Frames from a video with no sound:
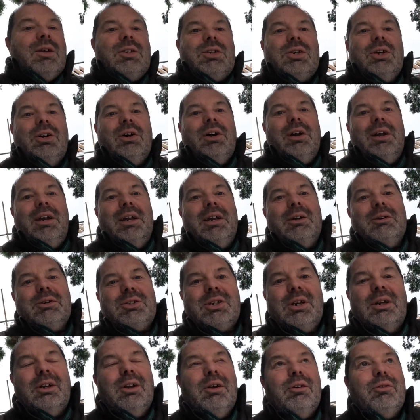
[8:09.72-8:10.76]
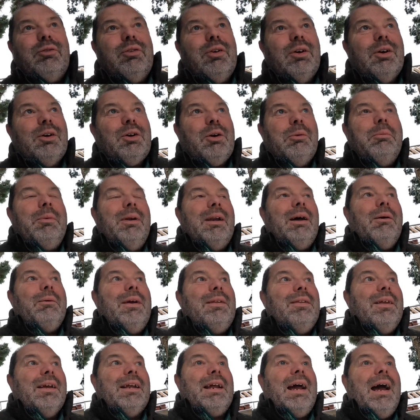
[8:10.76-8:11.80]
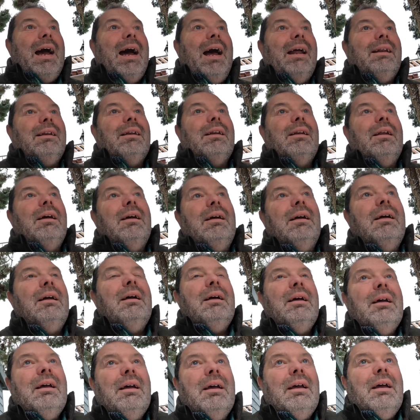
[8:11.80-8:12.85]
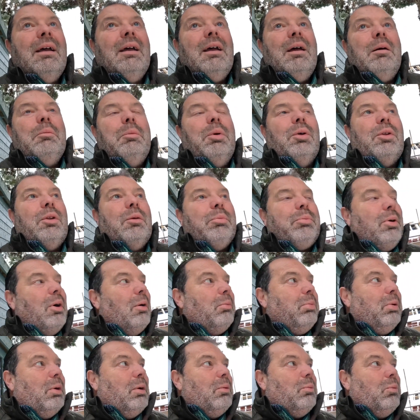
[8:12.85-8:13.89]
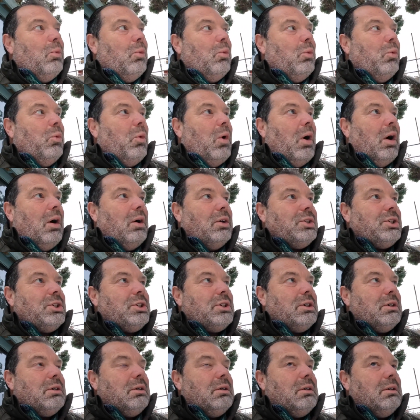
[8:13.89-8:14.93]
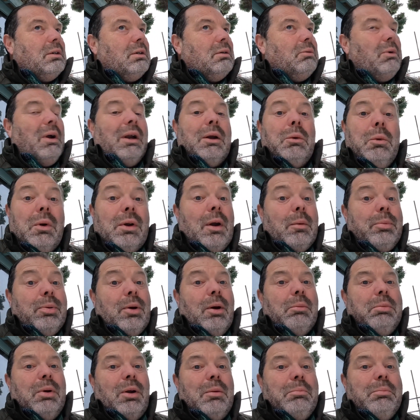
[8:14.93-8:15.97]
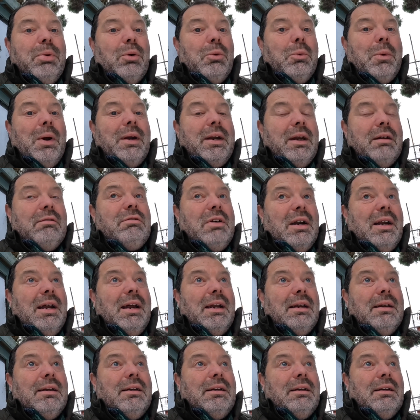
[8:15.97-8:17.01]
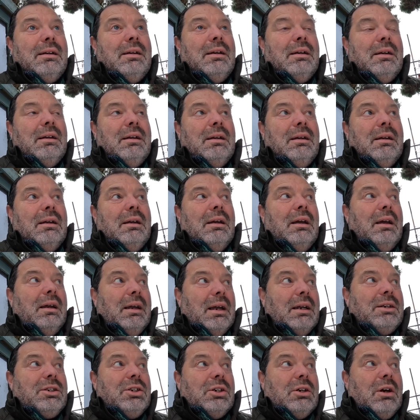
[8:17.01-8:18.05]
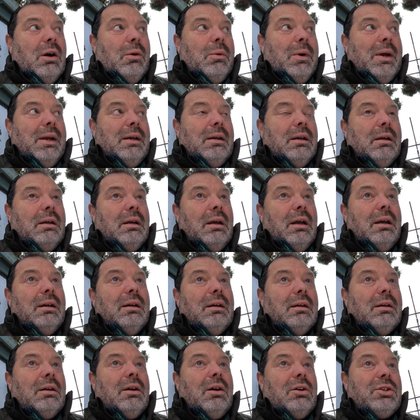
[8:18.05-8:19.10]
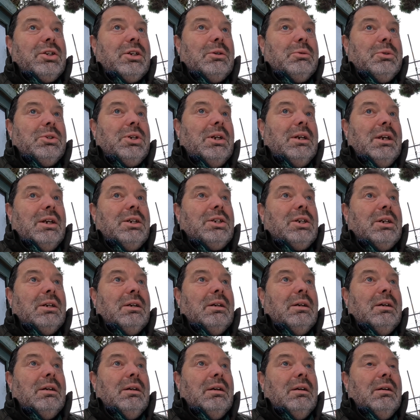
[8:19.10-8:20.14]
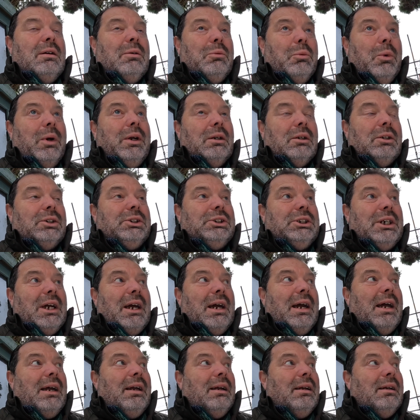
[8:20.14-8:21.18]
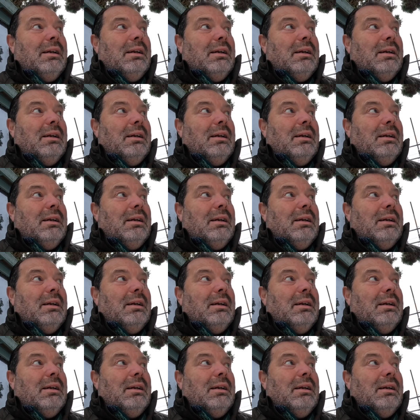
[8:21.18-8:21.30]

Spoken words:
So he used to love coming out in the garden, but the problem was, well, it wasn't a problem, but when it rained he had to go in, and because he was in his wheelchair,